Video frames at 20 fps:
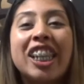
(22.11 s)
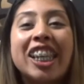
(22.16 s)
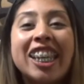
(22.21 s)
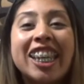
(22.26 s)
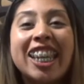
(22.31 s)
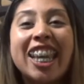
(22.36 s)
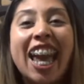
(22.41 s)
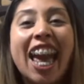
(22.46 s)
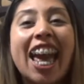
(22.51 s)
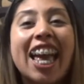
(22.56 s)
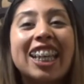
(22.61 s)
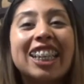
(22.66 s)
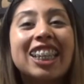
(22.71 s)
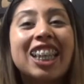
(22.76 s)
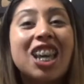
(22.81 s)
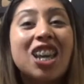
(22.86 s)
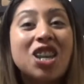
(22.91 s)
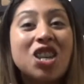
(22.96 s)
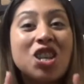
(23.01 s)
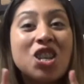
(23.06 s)

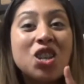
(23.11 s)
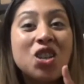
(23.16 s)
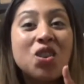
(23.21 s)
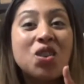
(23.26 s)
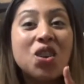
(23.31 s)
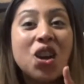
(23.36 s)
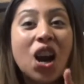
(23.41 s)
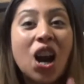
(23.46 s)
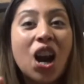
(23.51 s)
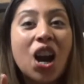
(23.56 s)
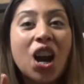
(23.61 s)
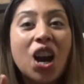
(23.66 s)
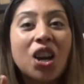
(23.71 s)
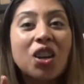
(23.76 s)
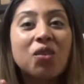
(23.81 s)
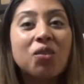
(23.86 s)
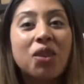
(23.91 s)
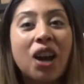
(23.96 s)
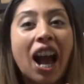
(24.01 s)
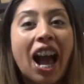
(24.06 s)
Yes, you
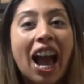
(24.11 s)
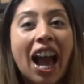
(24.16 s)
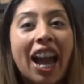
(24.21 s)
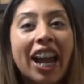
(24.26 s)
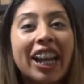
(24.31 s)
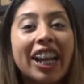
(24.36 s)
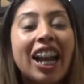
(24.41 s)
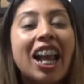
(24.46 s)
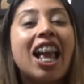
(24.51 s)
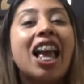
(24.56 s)
heard right.